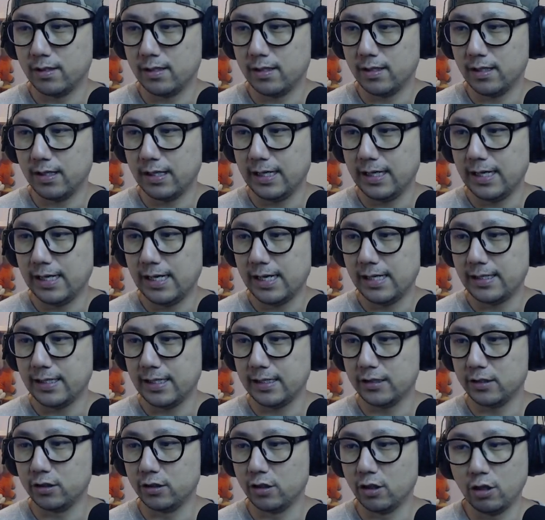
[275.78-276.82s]
And
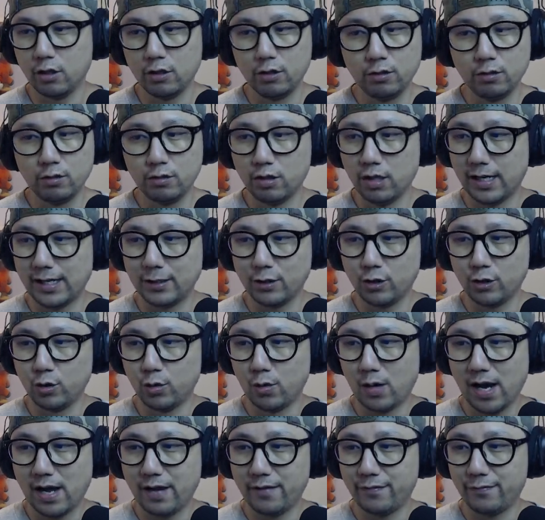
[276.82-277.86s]
there's no like
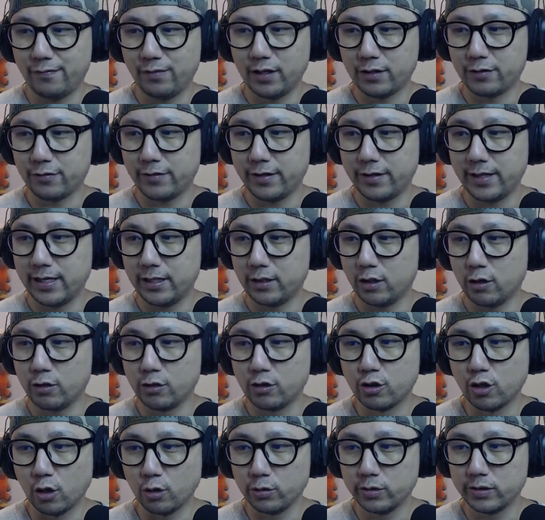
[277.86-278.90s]
UI flickering, no
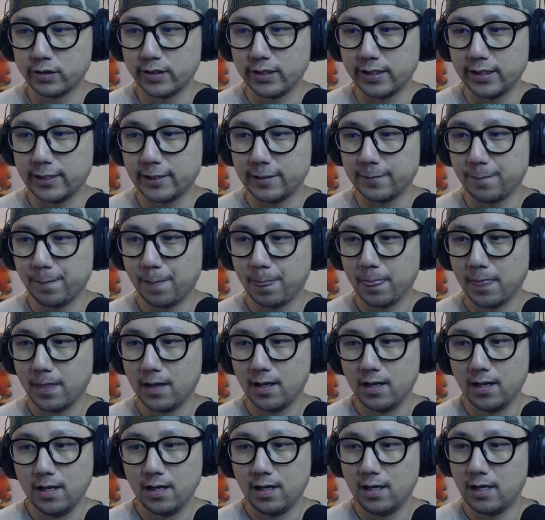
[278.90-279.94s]
ghosting.
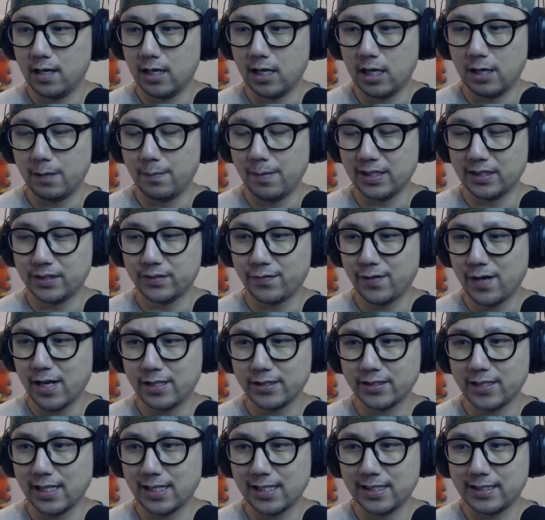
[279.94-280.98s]
Um, as far
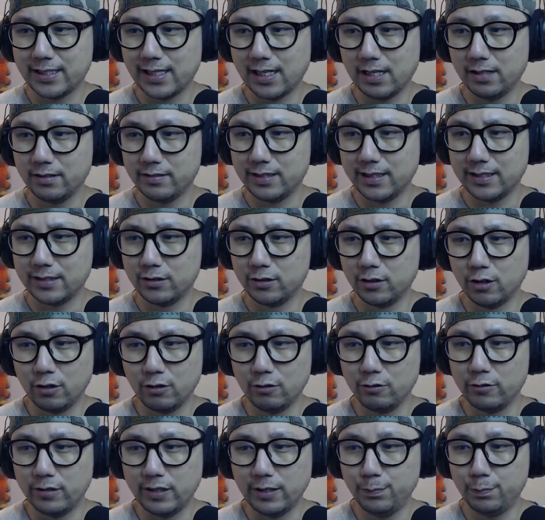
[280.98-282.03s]
as I can tell, there's no
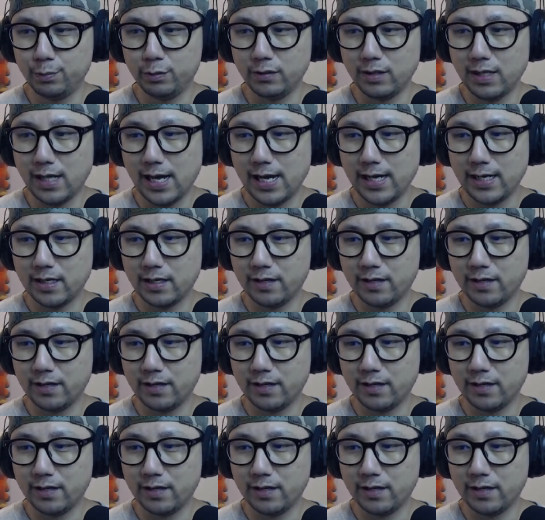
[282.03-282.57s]
input lag.